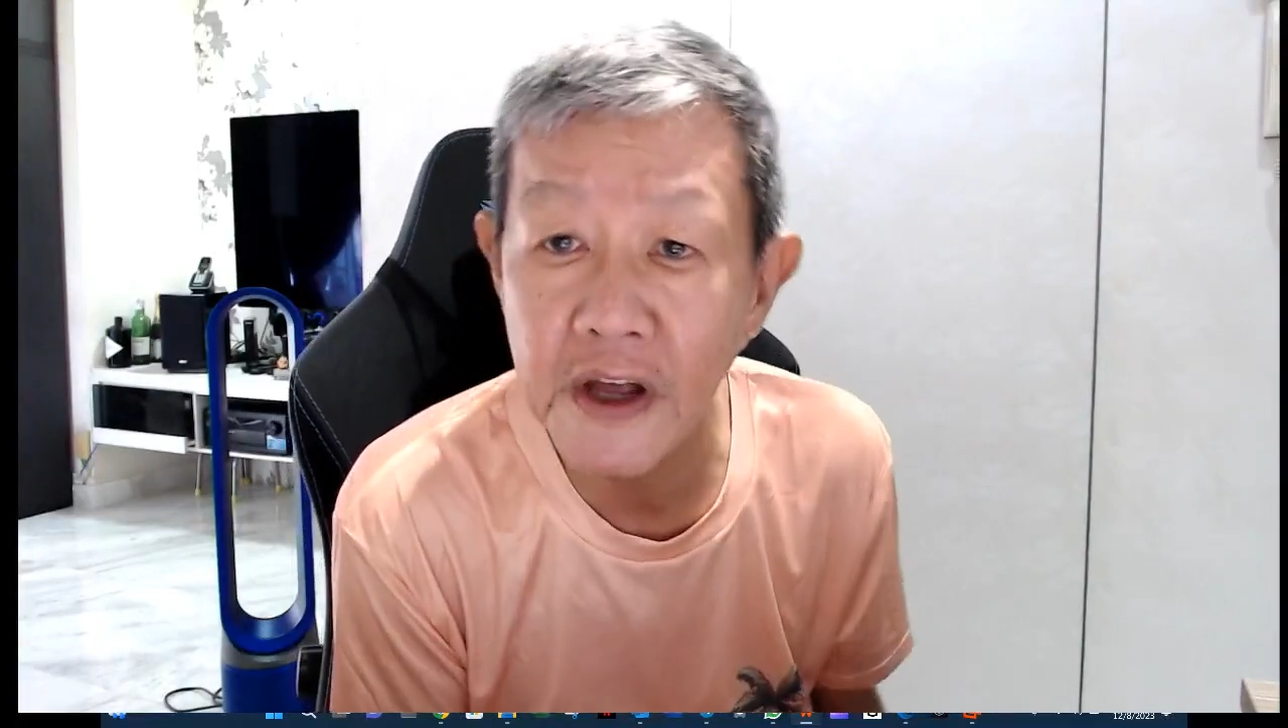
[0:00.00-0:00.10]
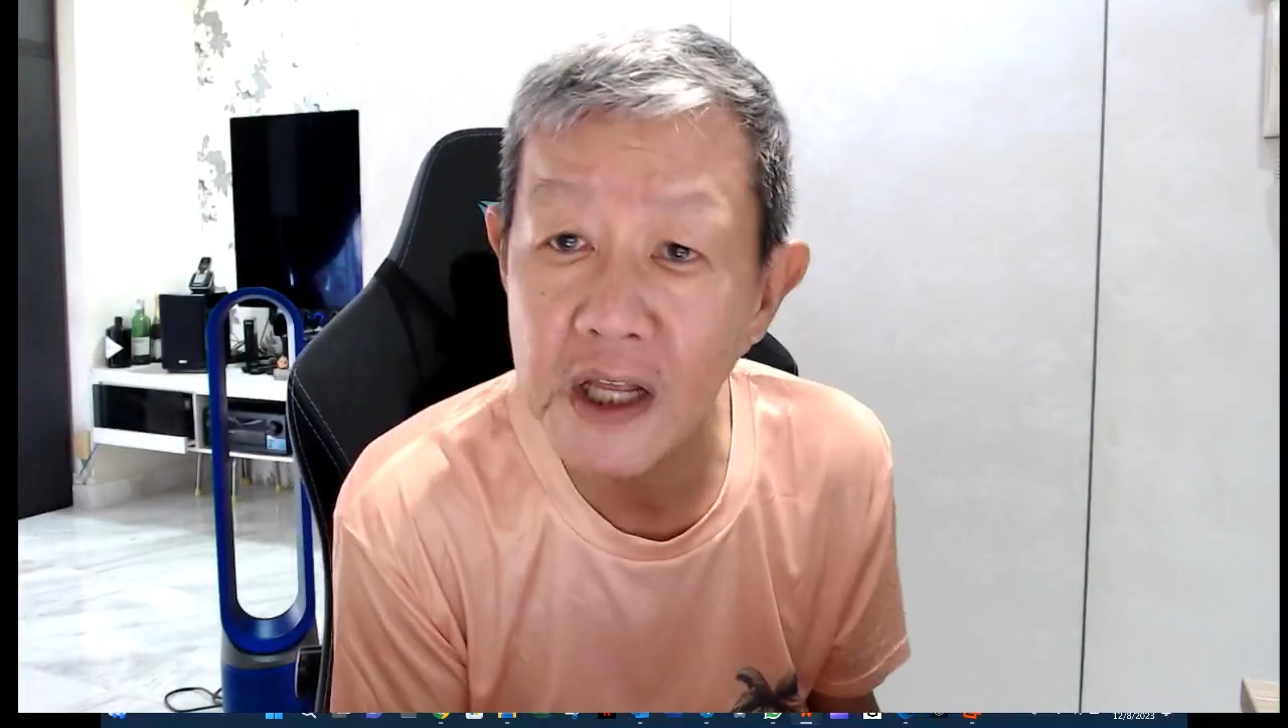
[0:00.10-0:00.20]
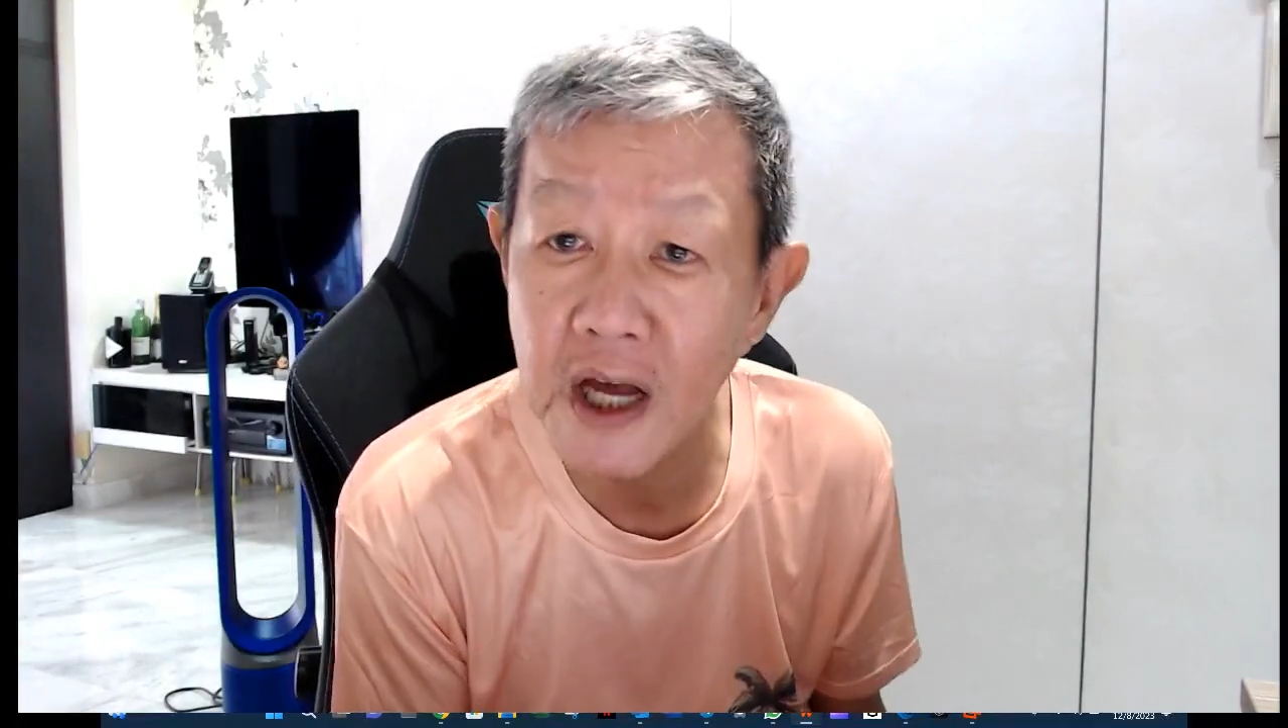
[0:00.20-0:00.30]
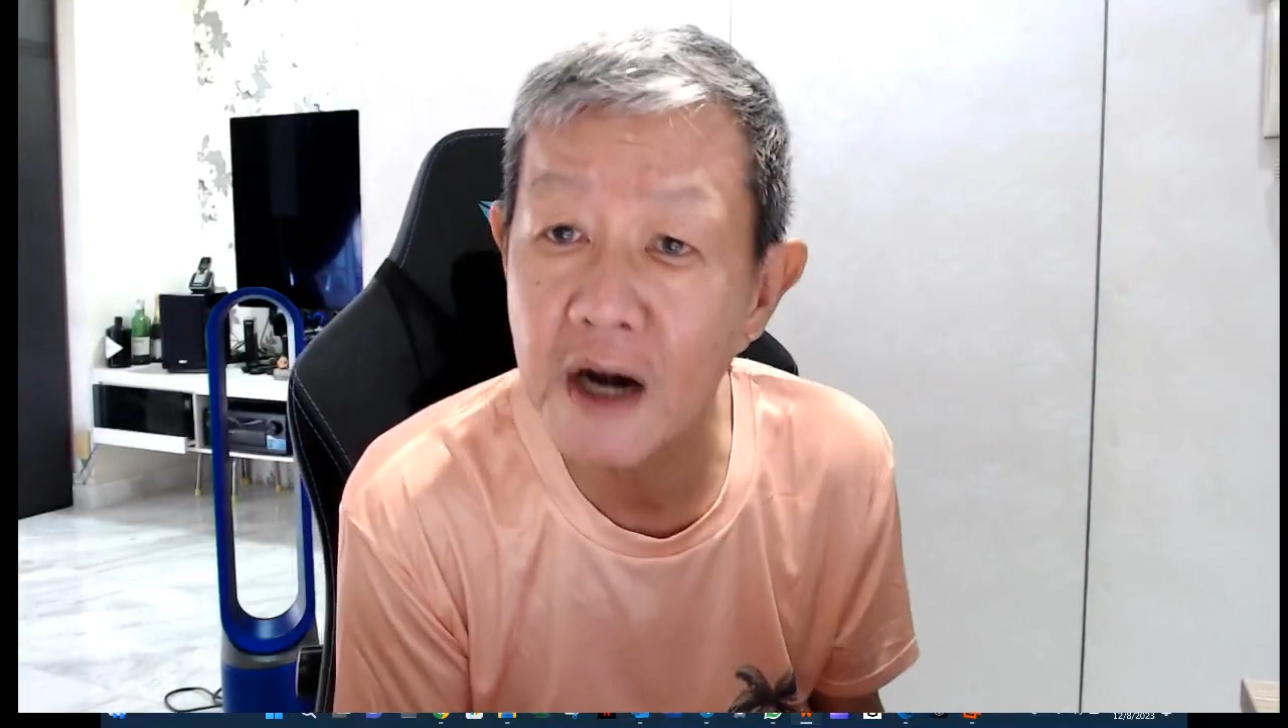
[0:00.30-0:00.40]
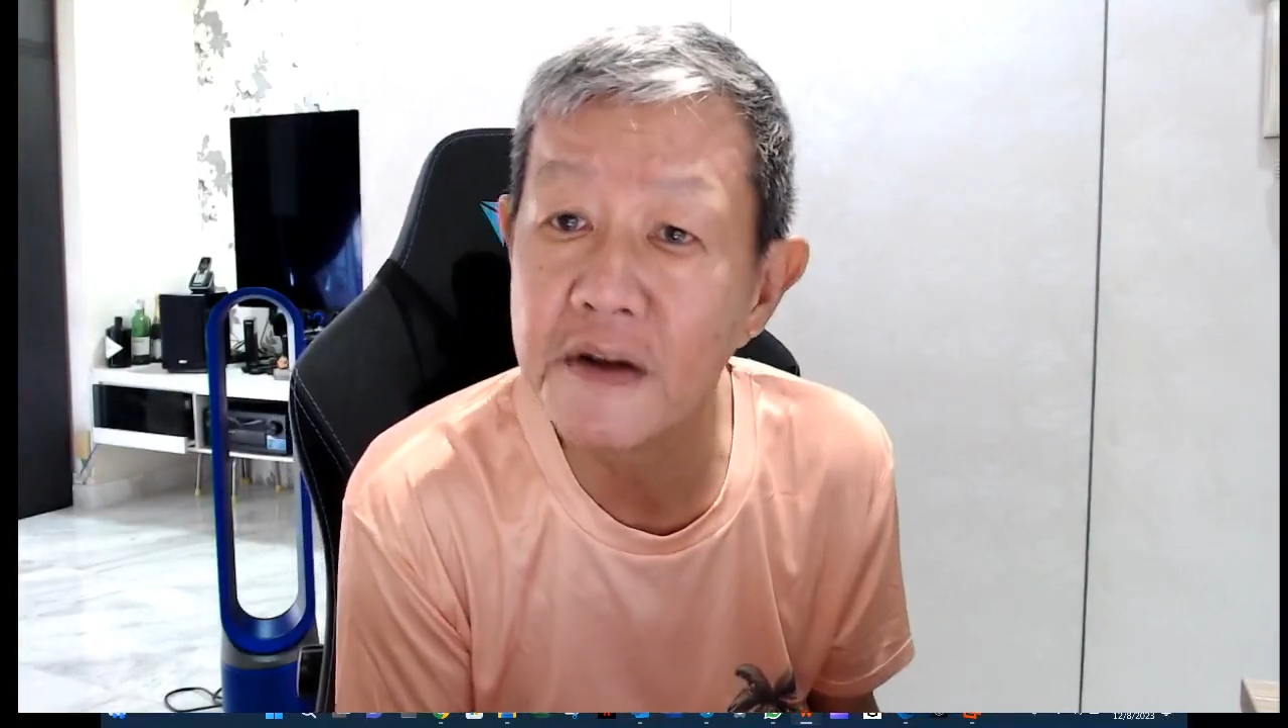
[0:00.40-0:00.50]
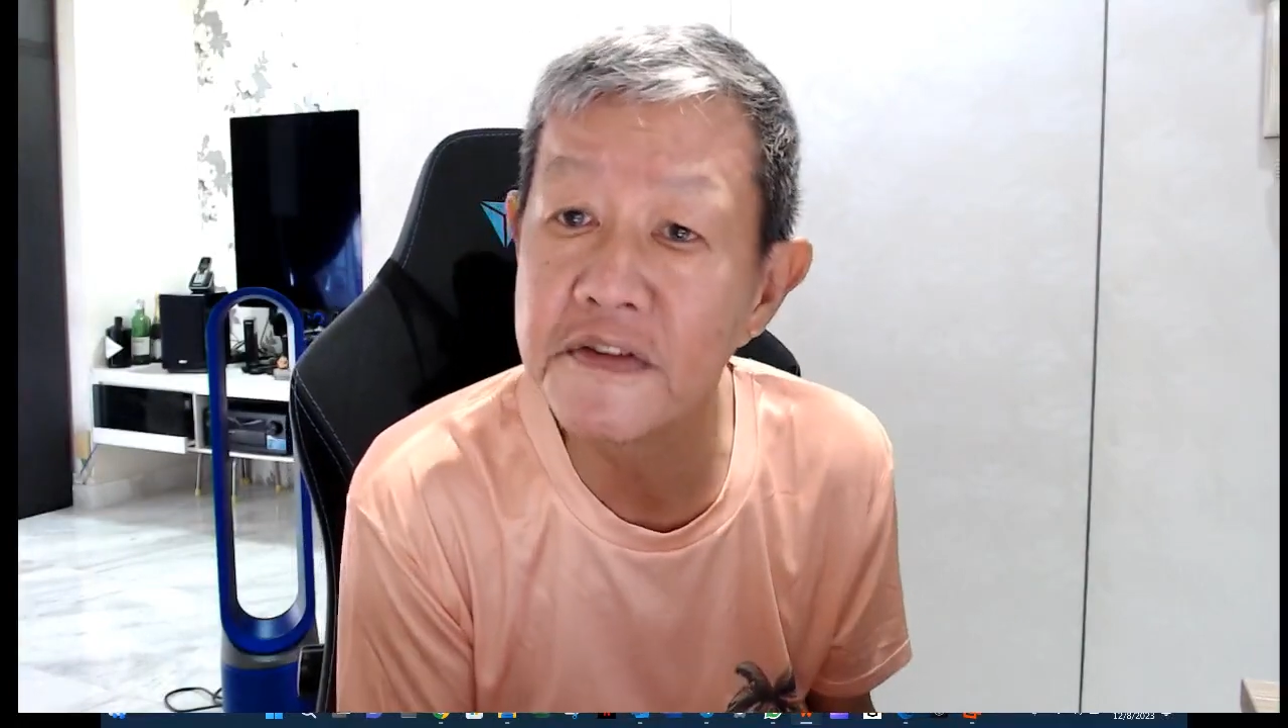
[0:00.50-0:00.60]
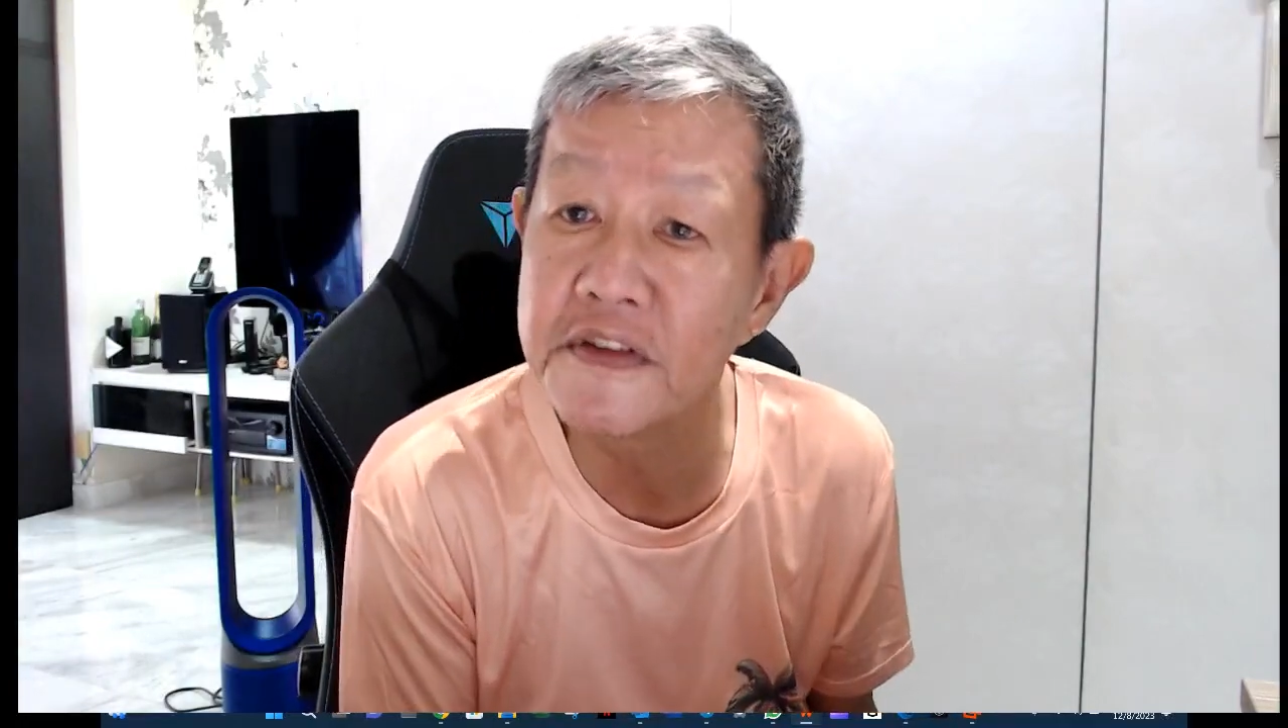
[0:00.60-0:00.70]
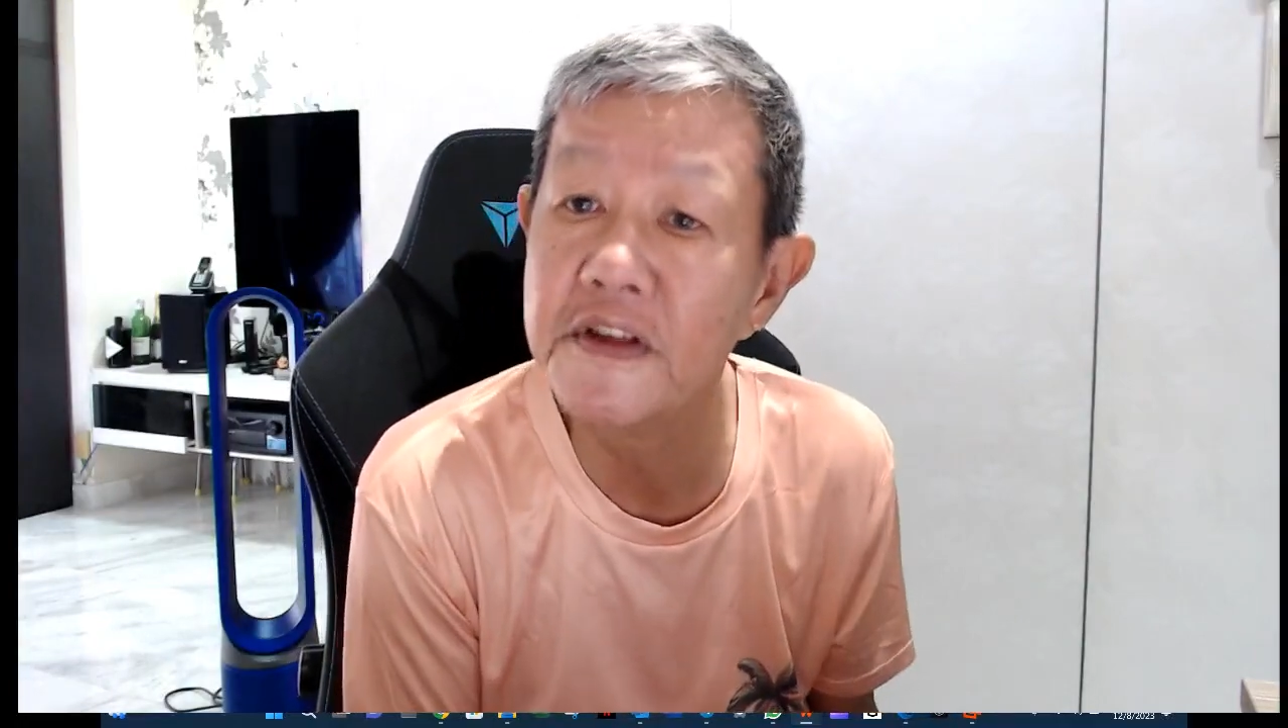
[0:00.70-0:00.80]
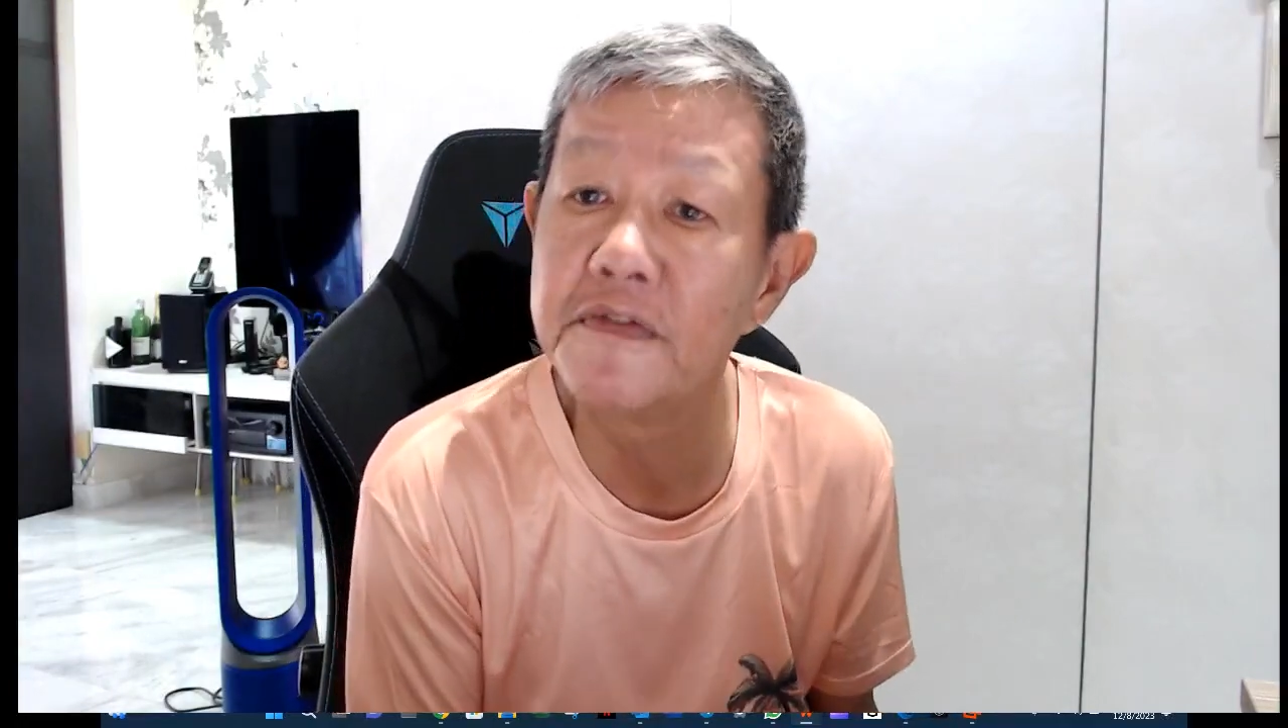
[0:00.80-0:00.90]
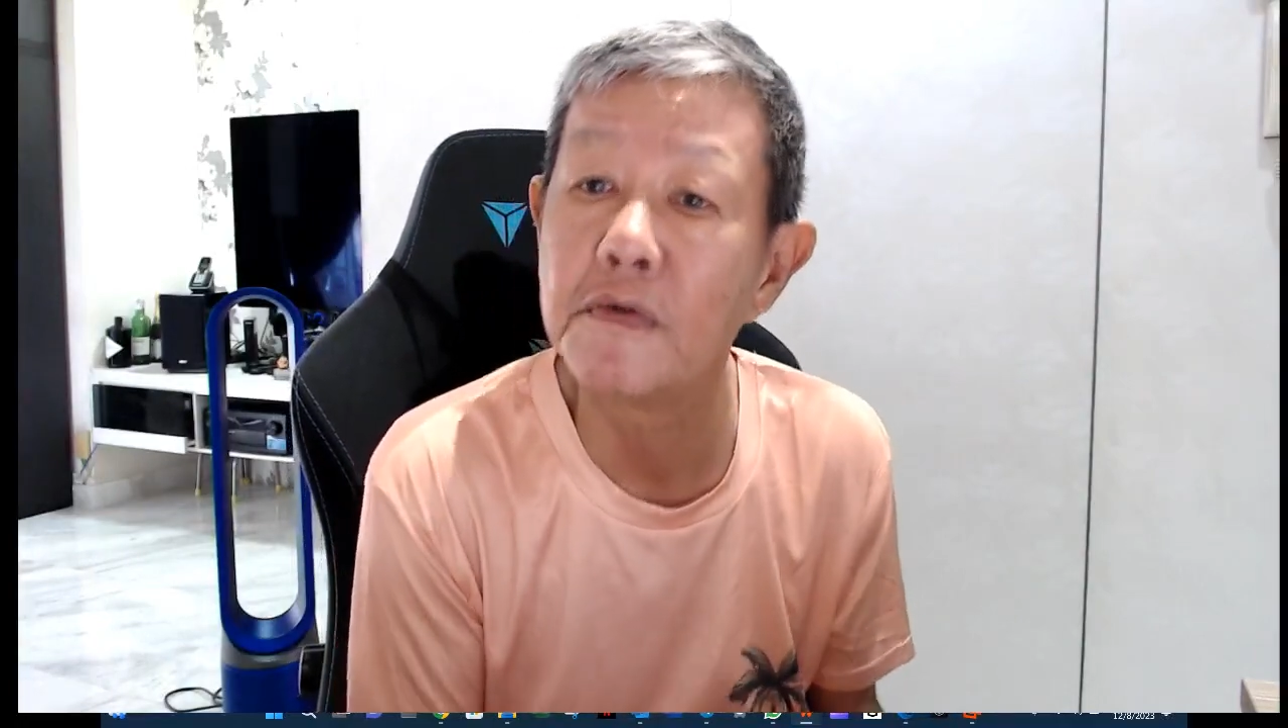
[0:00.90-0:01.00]
currency
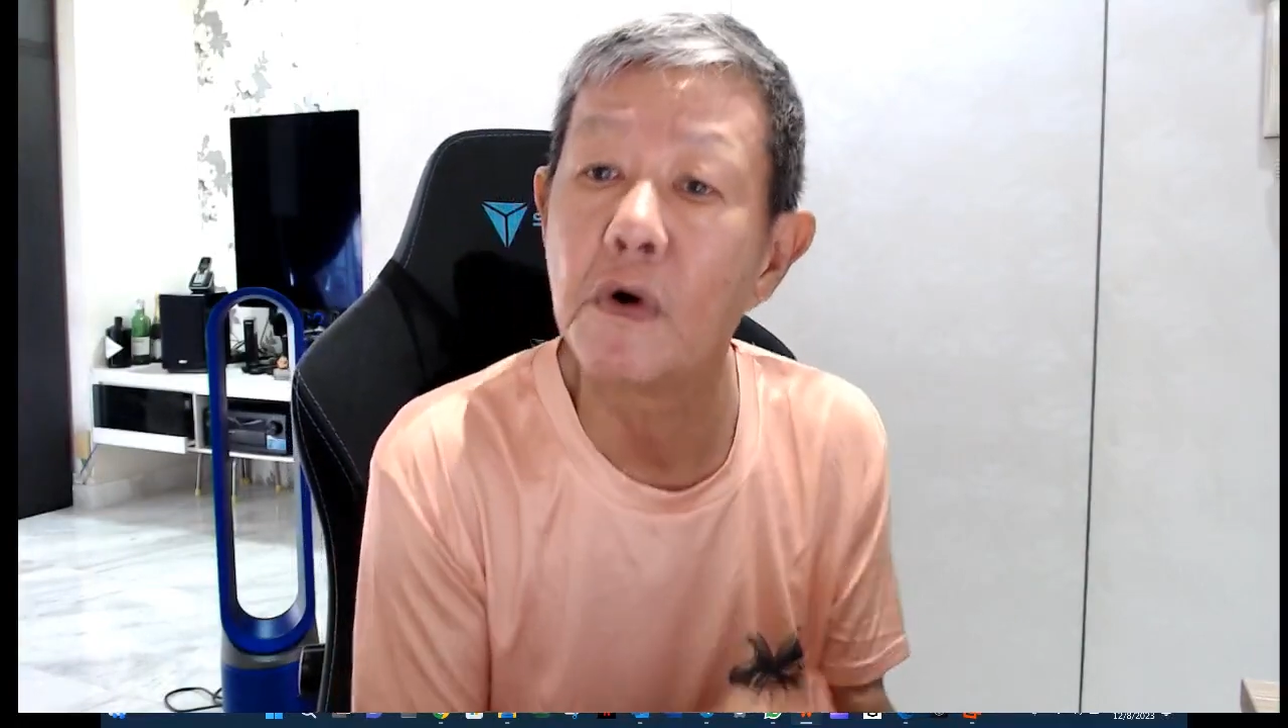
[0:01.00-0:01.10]
for